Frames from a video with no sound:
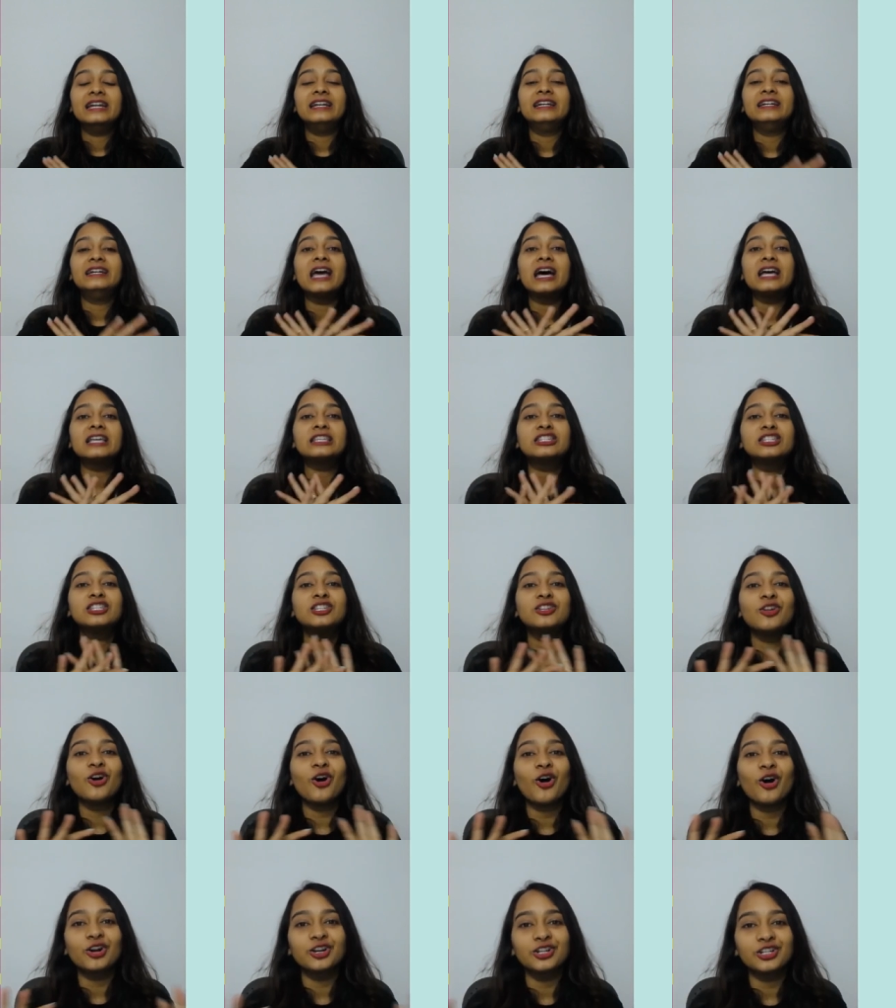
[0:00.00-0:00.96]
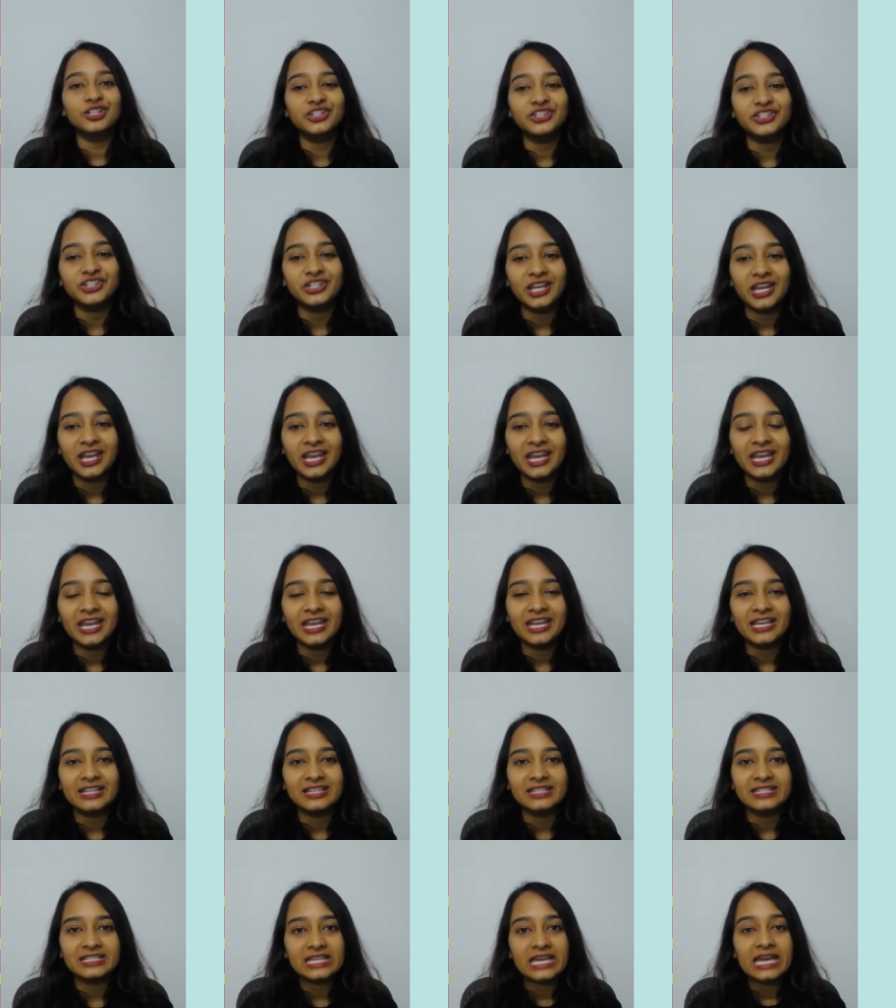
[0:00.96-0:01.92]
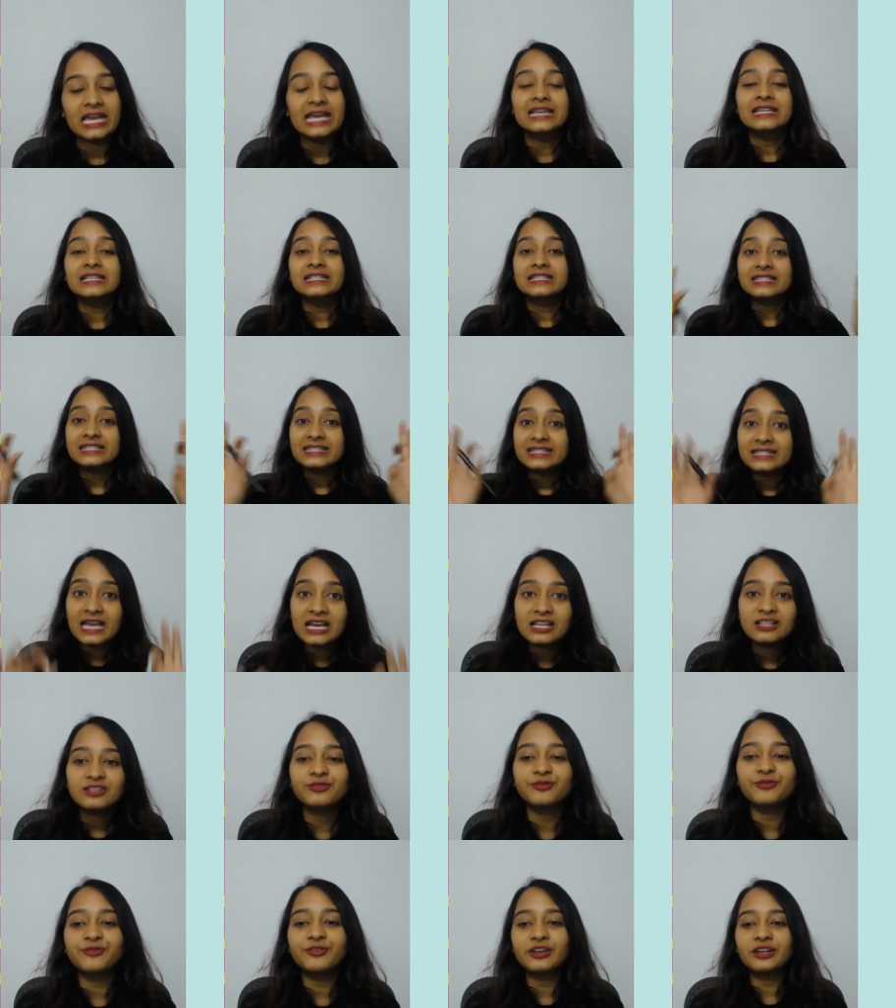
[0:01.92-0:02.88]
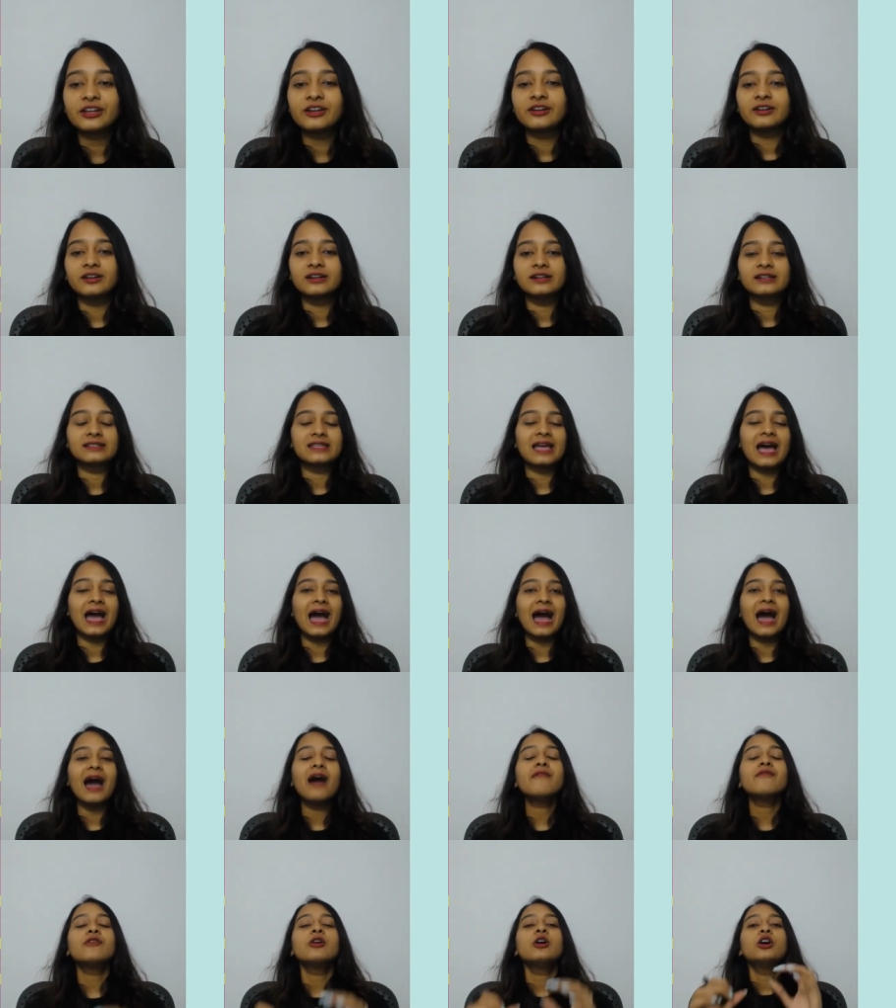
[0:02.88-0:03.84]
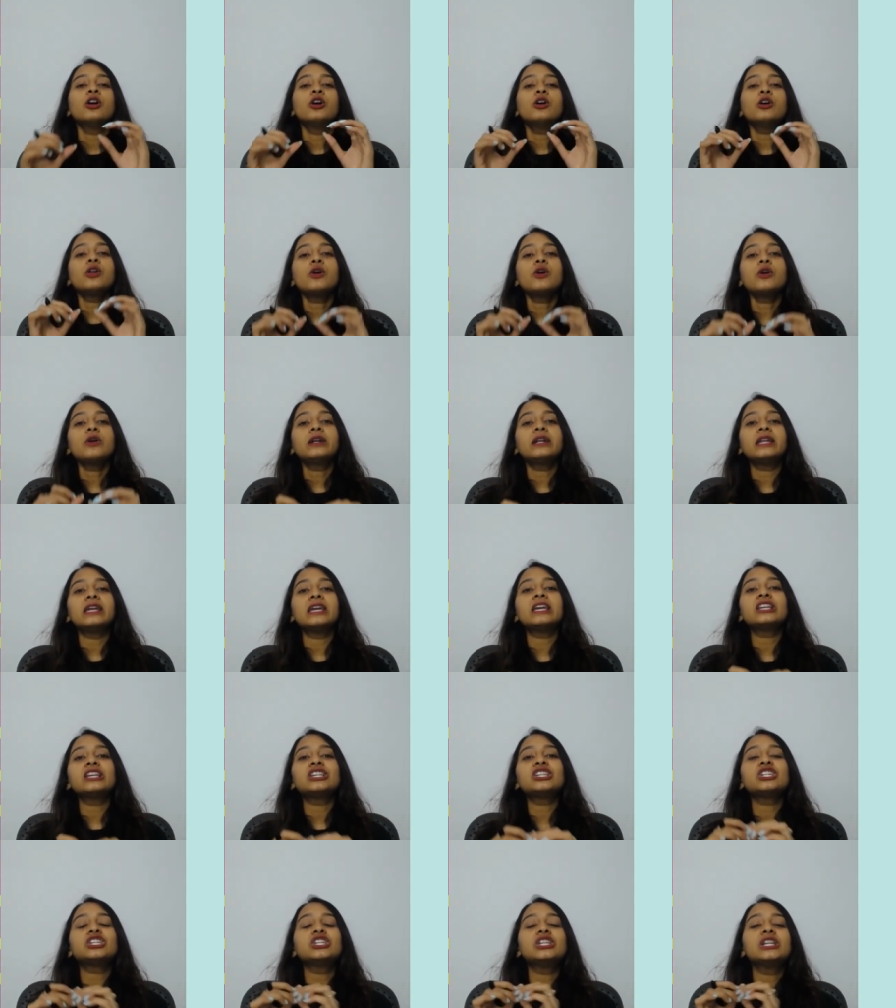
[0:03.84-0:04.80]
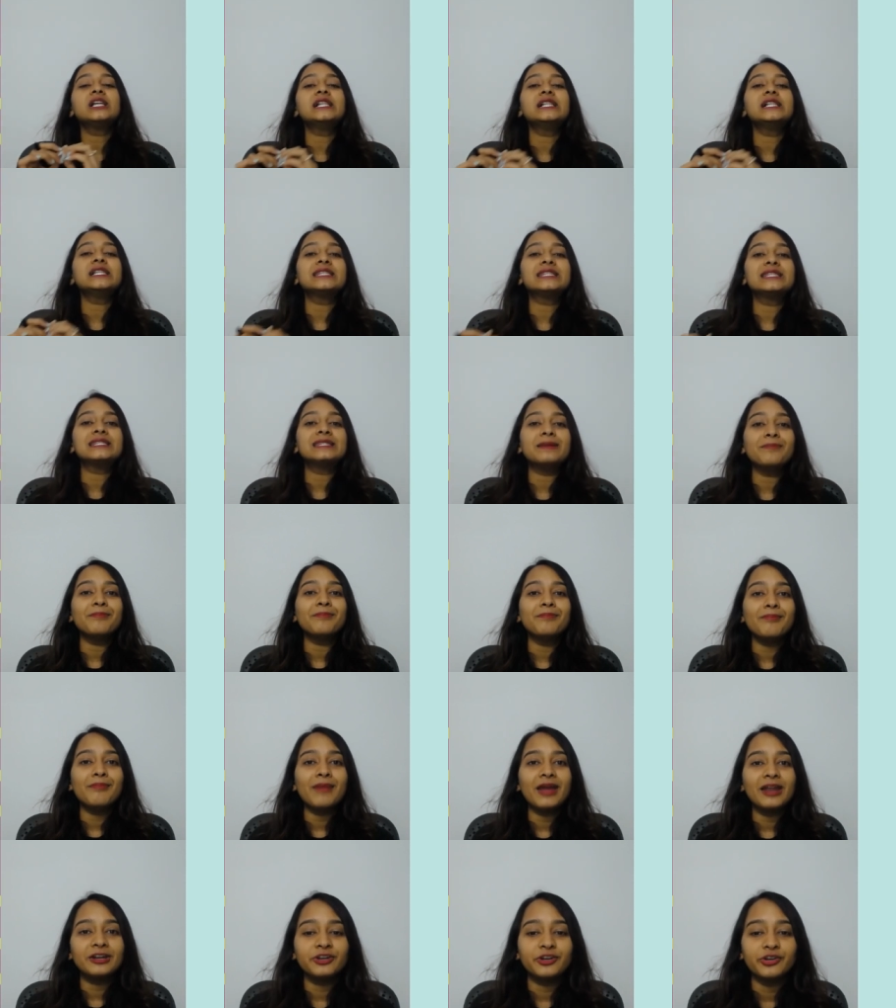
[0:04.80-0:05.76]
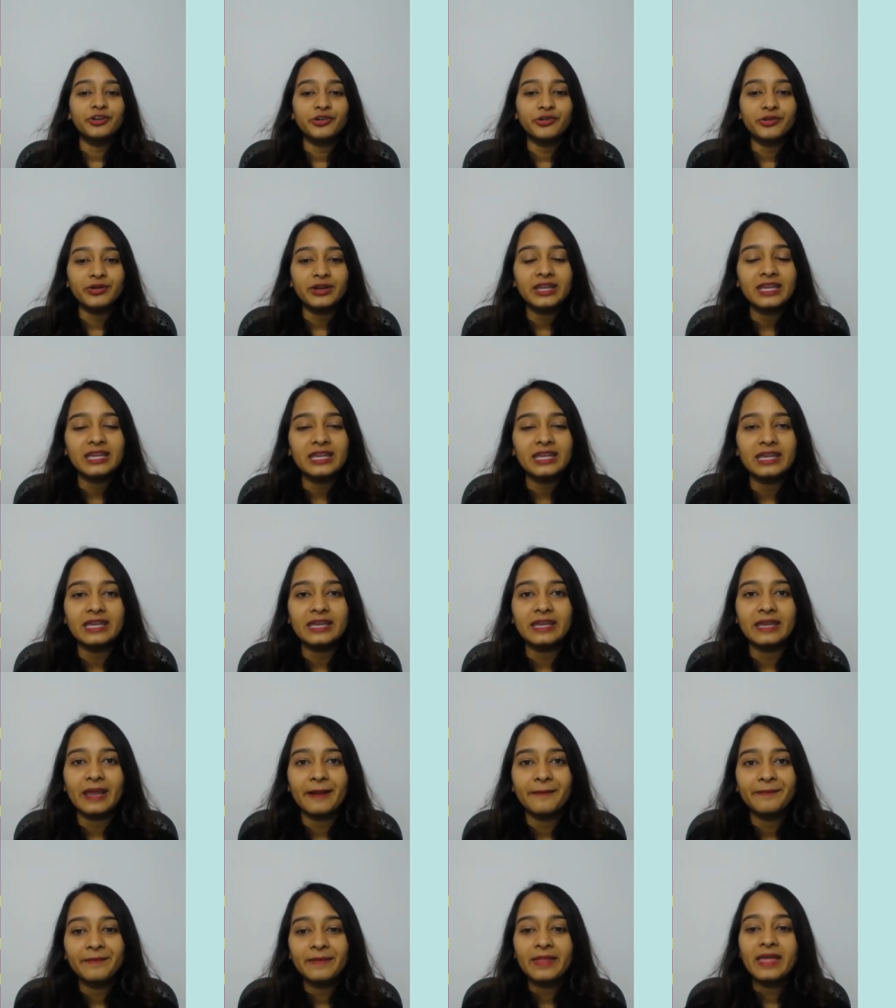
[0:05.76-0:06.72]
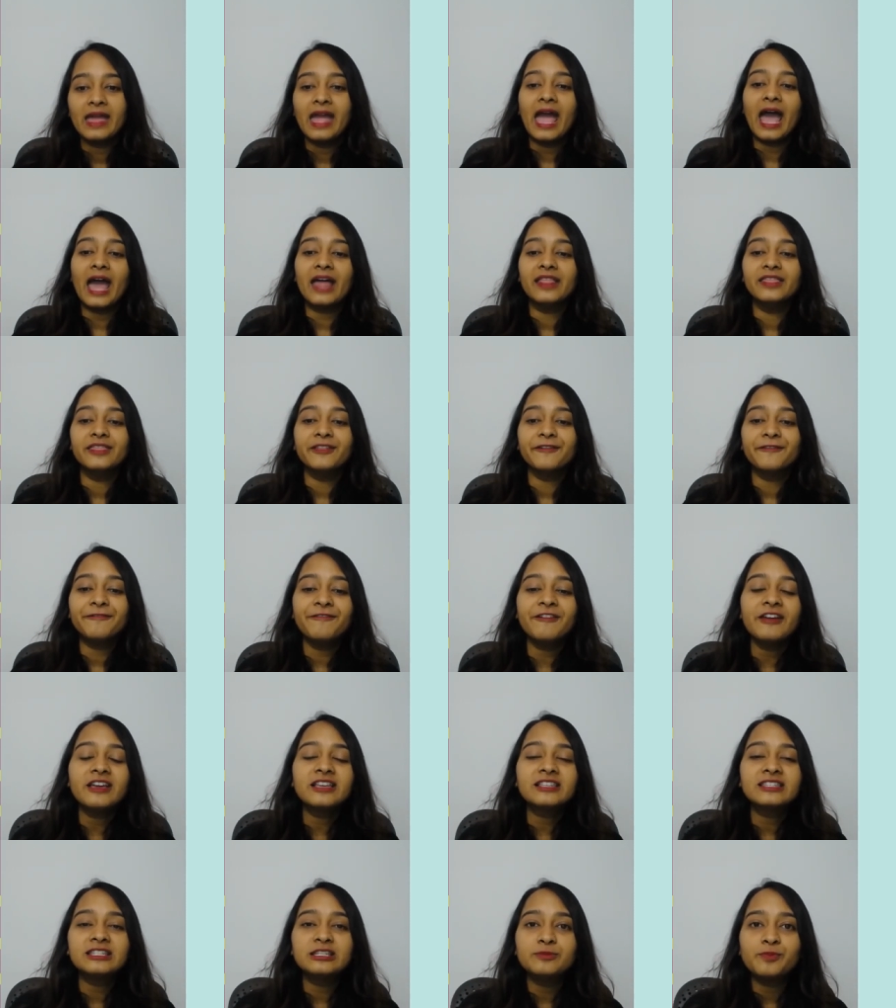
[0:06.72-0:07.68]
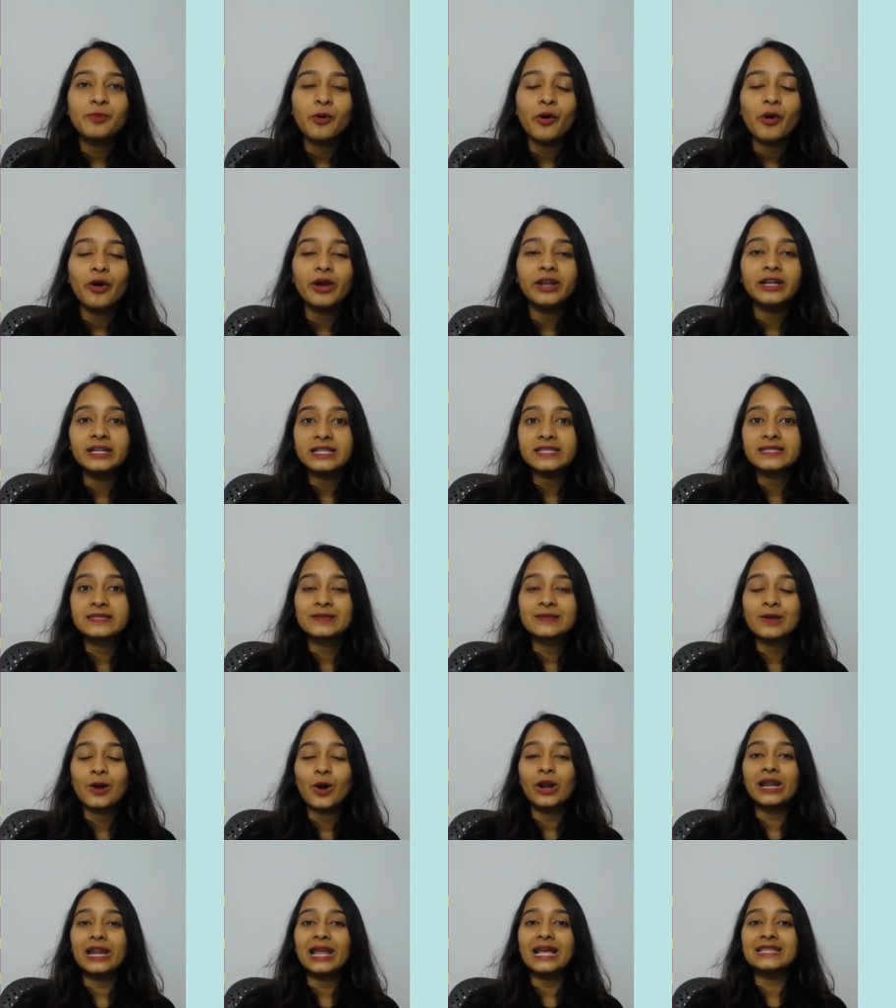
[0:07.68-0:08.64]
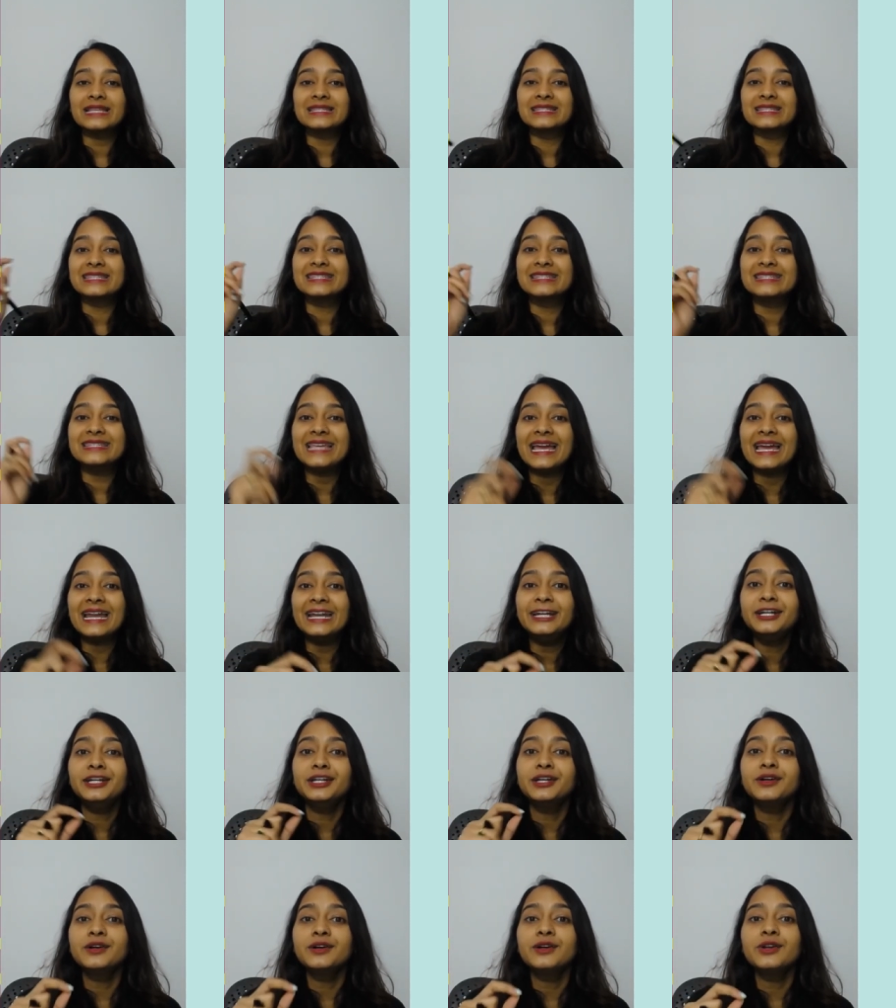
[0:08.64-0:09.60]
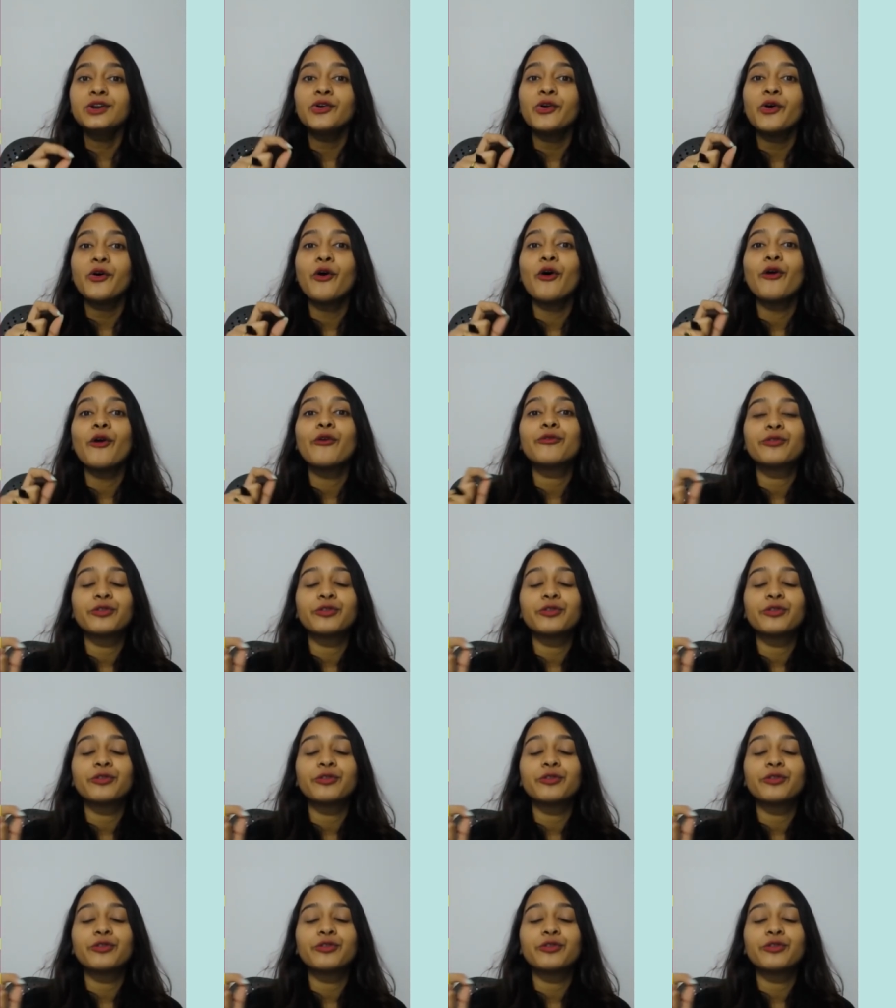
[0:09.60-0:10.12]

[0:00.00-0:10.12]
does not change. Such figures have rotational symmetry. And the fixed point is called as the center of